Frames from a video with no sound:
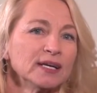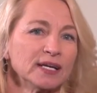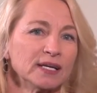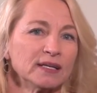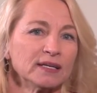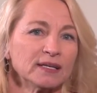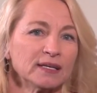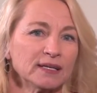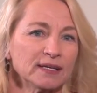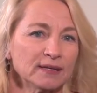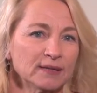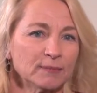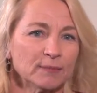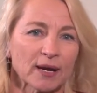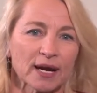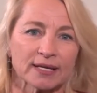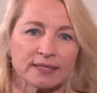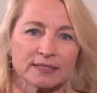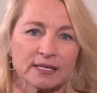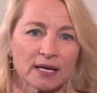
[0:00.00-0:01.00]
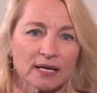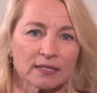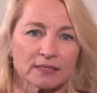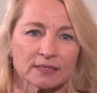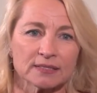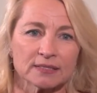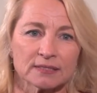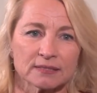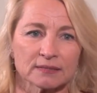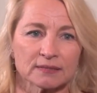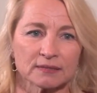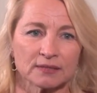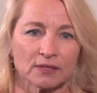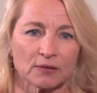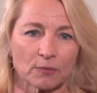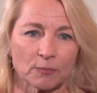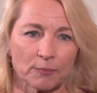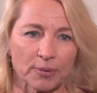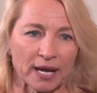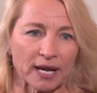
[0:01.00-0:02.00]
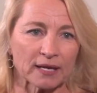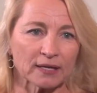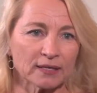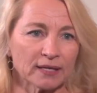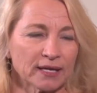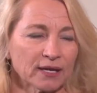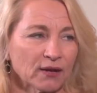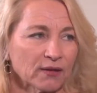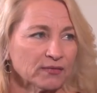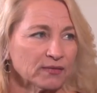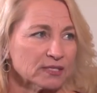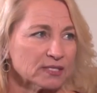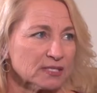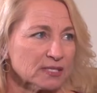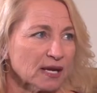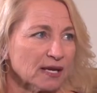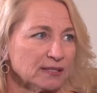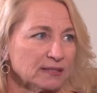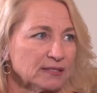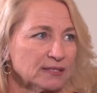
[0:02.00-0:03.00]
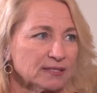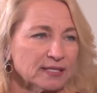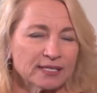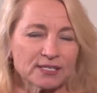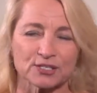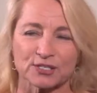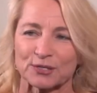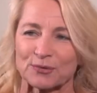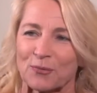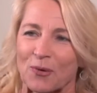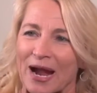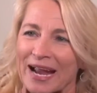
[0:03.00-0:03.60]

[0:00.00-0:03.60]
in my dad's, you know, paneling on the side station